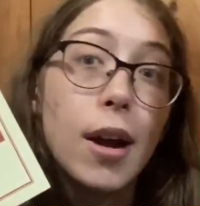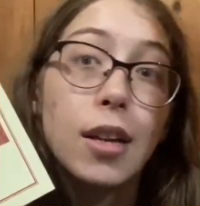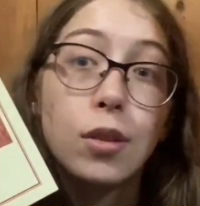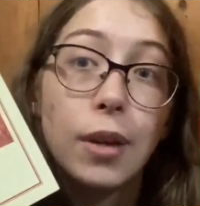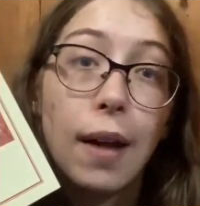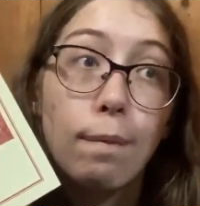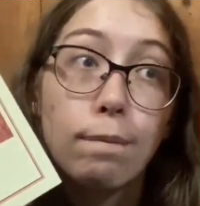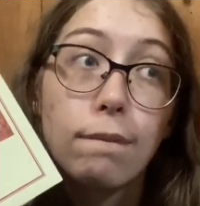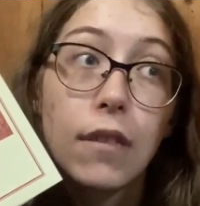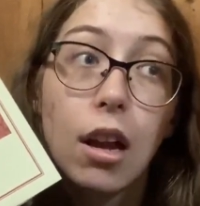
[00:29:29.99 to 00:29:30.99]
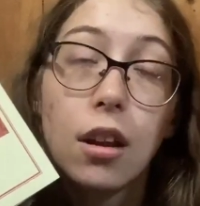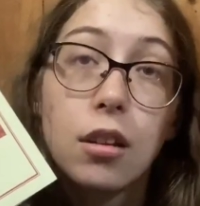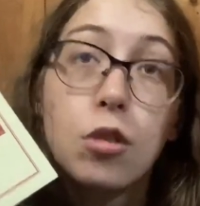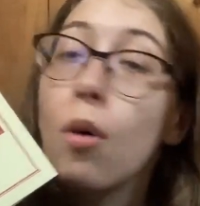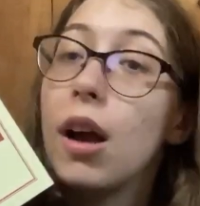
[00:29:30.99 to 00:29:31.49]
So yeah.
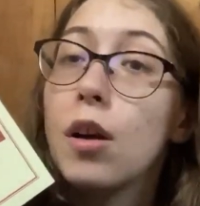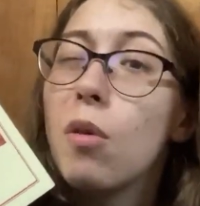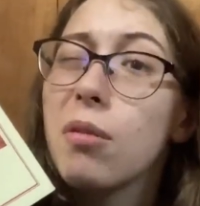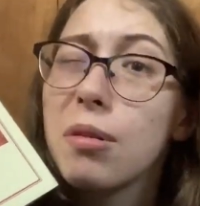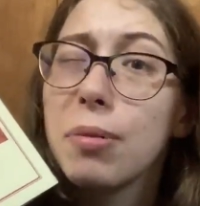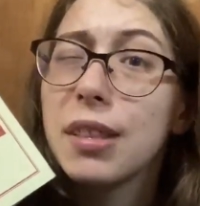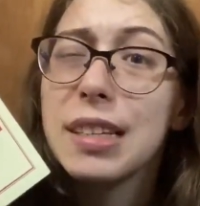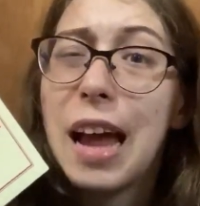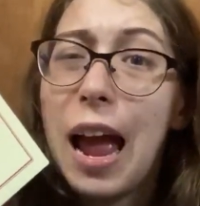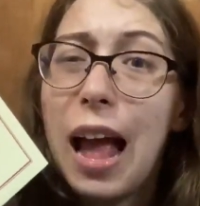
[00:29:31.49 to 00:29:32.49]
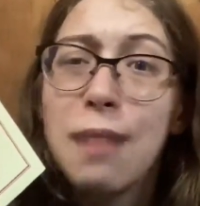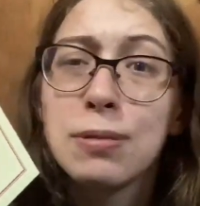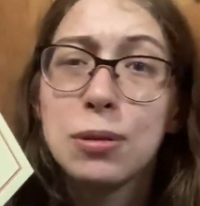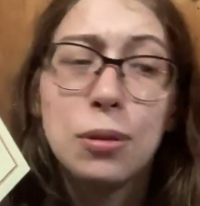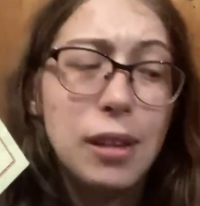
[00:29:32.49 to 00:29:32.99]
Do I know where I want to put this?
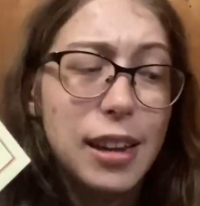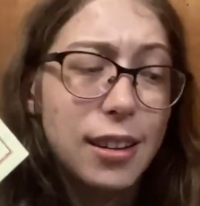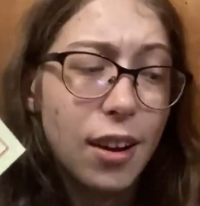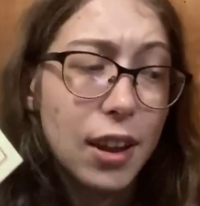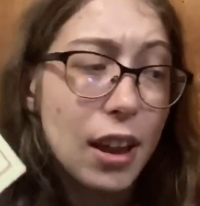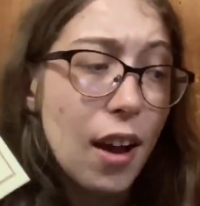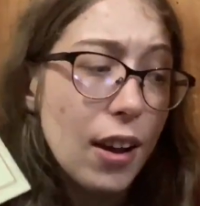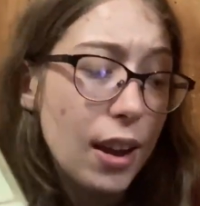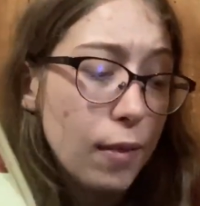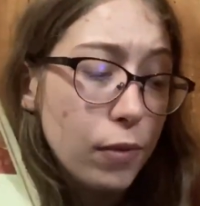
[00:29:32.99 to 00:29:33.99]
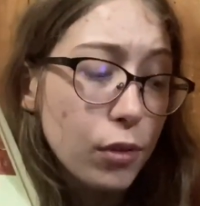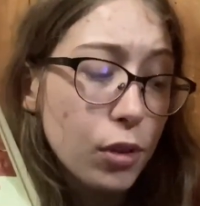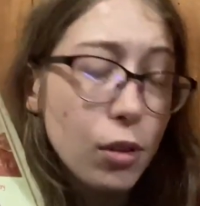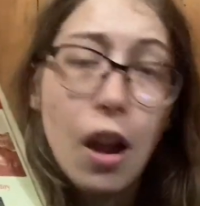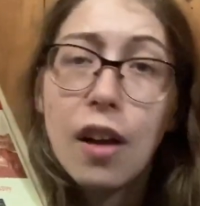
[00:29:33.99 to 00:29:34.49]
Absolutely not. I have
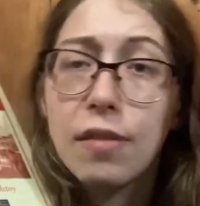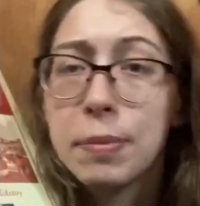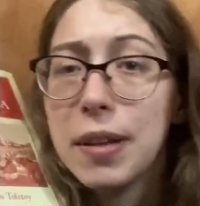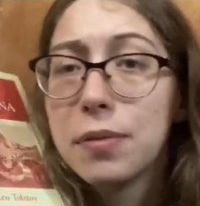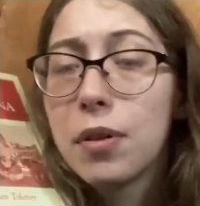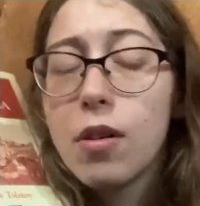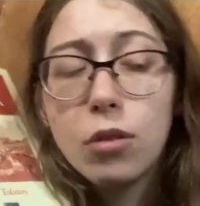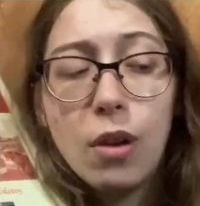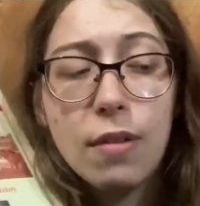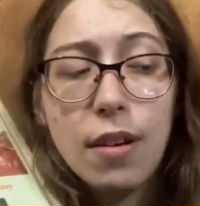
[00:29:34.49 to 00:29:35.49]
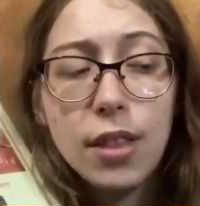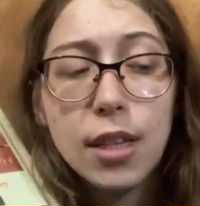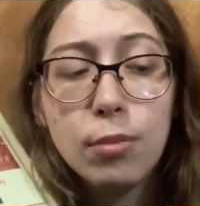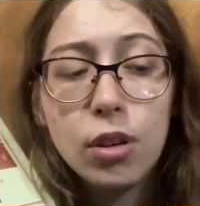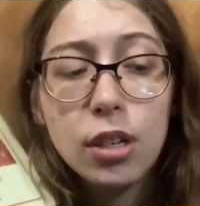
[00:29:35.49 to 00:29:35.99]
not enough space for all 25 of
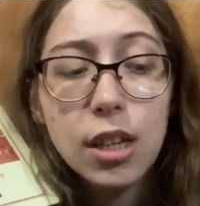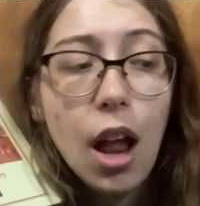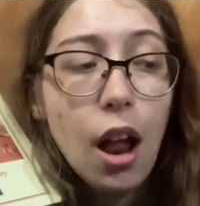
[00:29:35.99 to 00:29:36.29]
these books.